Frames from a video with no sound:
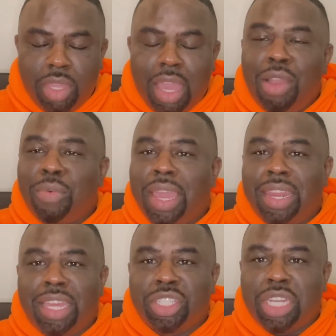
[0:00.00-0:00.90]

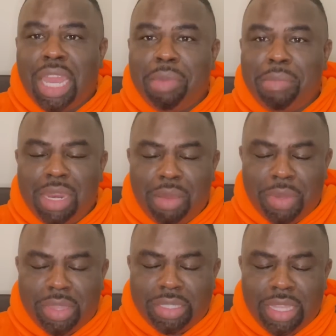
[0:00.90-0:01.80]
Arena and Jamie meet up
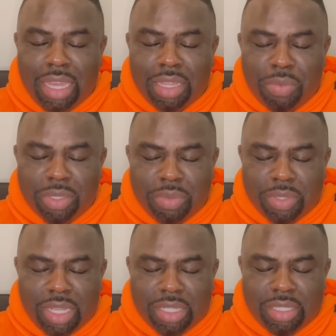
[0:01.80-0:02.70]
with
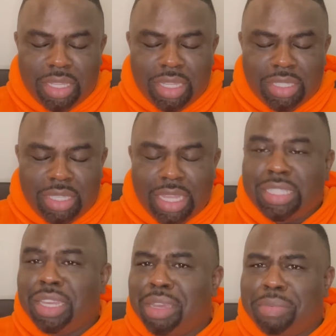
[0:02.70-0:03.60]
a sex
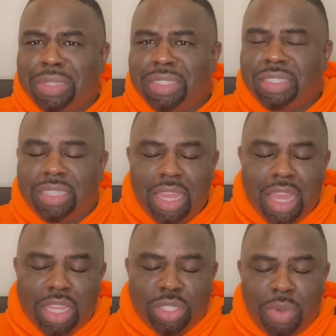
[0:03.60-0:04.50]
therapist,
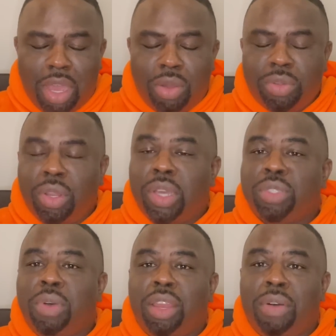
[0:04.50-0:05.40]
a
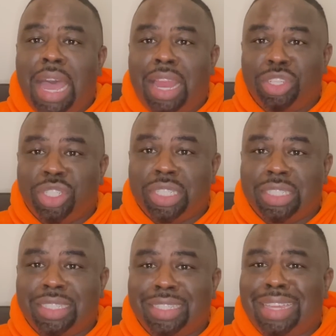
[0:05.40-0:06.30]

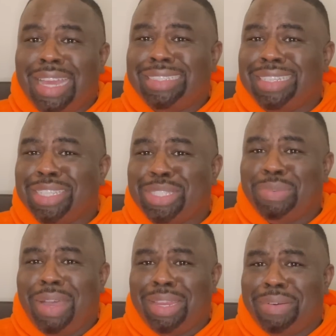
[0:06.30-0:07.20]
swallowologist. I said a
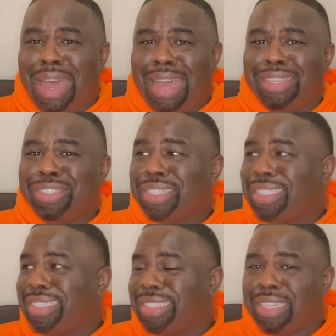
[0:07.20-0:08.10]

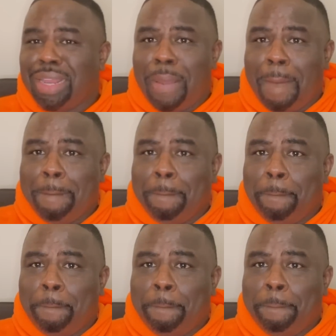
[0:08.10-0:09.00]
swallowologist.
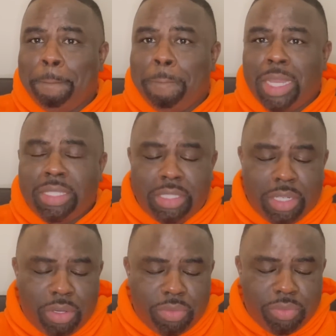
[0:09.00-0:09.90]
I
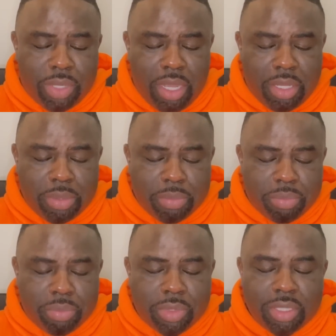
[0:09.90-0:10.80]
said, I'm running.
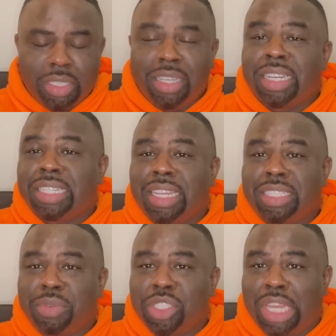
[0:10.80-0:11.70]
Girl, did y'all see when